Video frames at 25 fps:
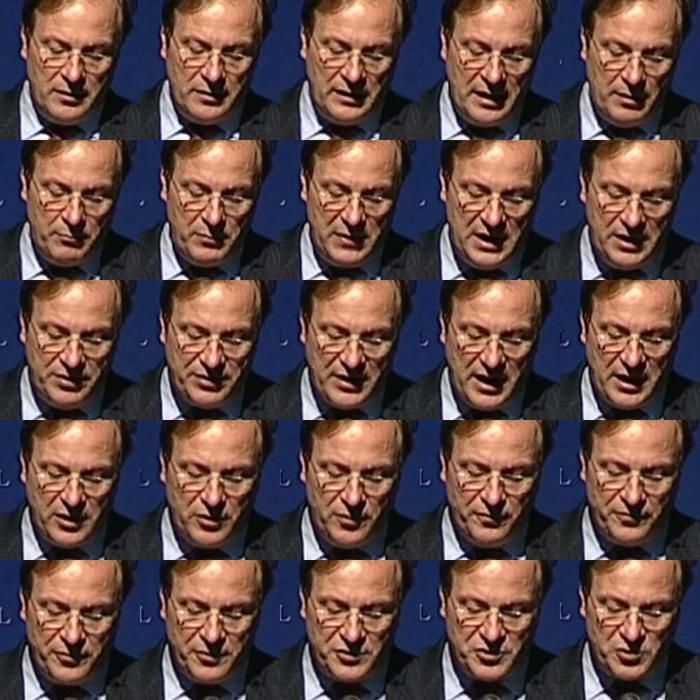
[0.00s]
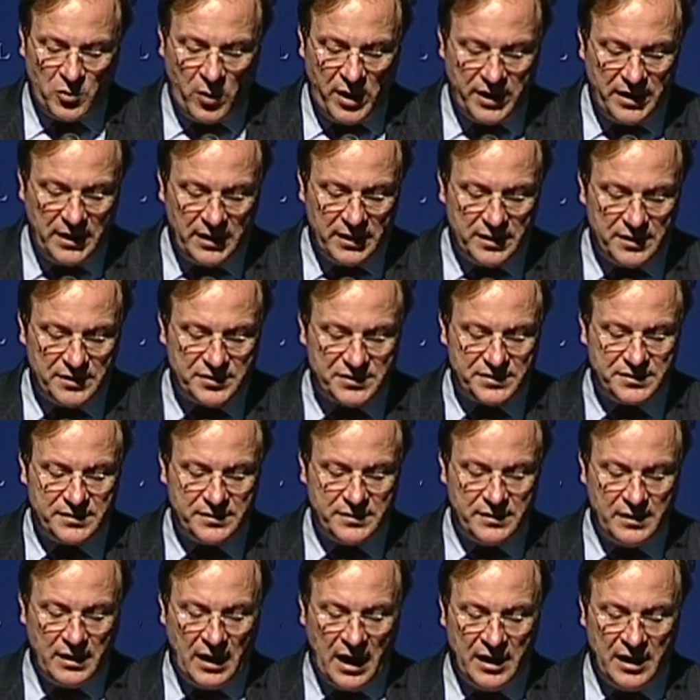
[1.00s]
let me thank you for joining us.